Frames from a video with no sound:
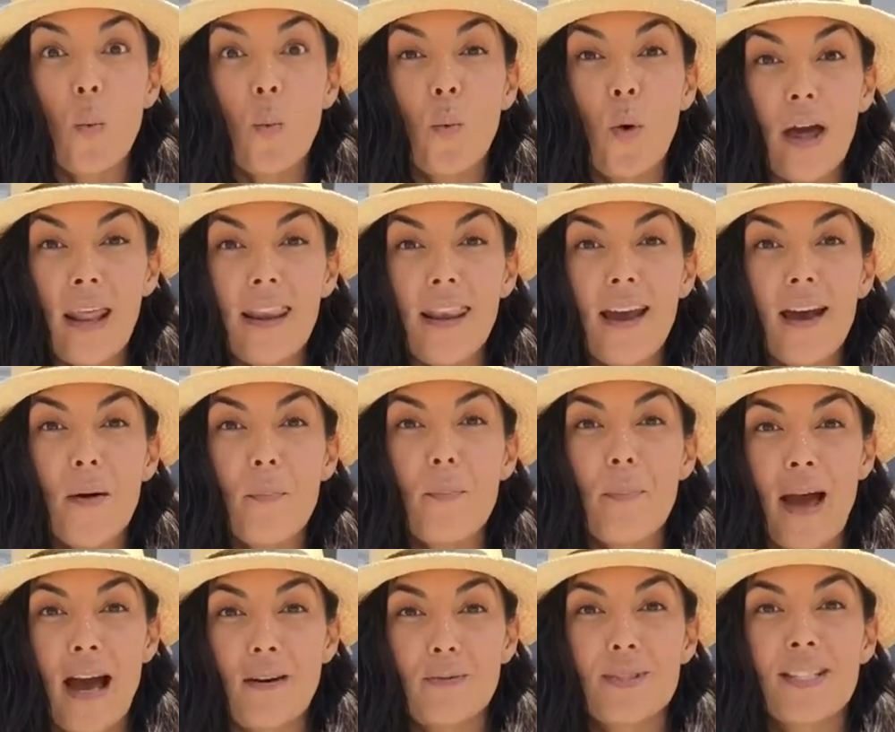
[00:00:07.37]
what
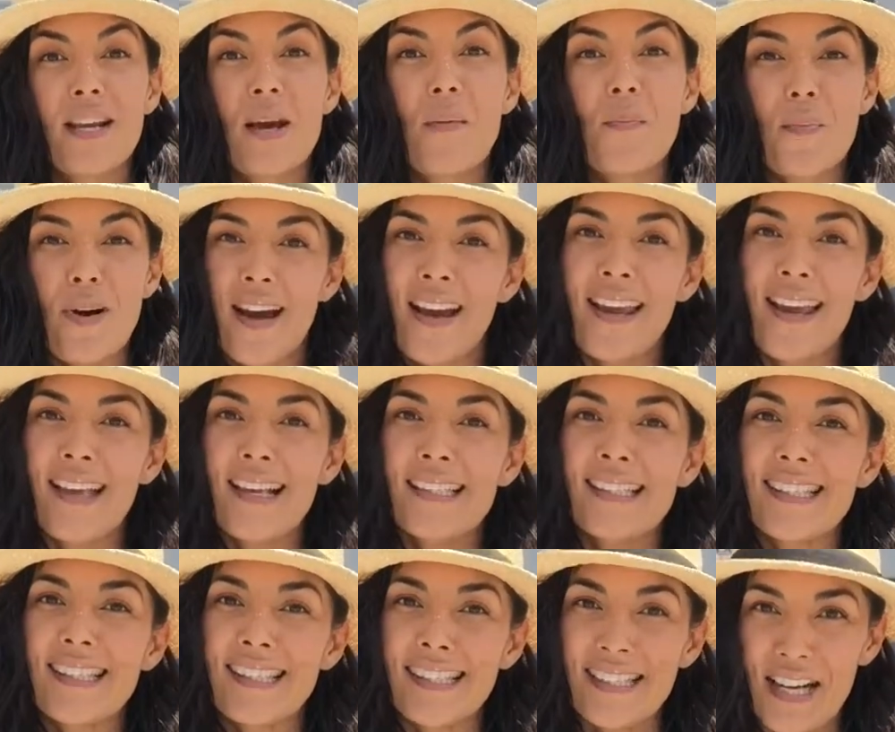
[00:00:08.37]
about my
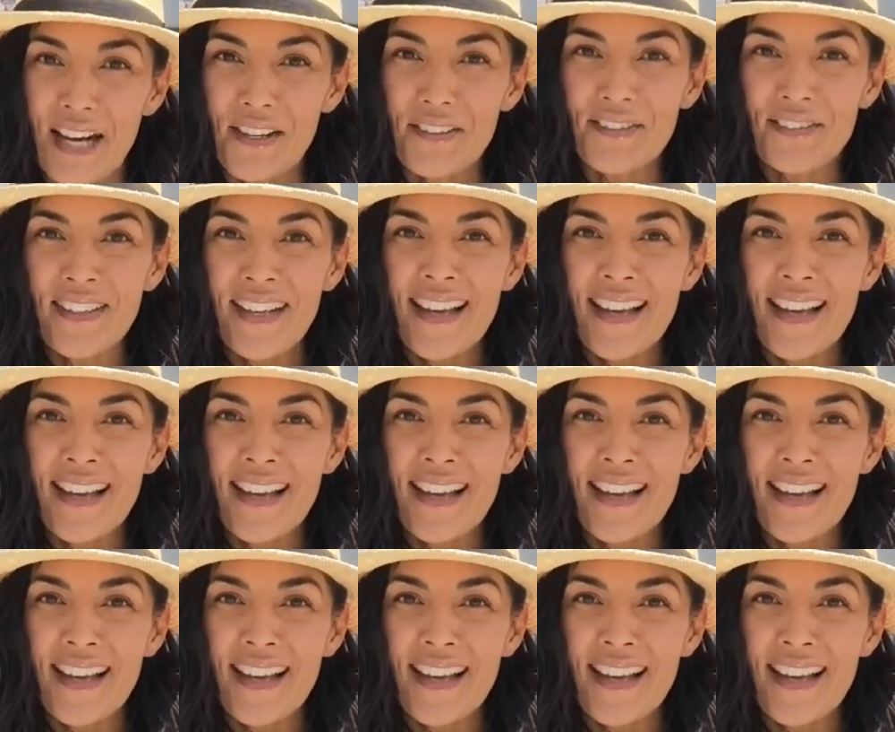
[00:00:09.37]
stuff?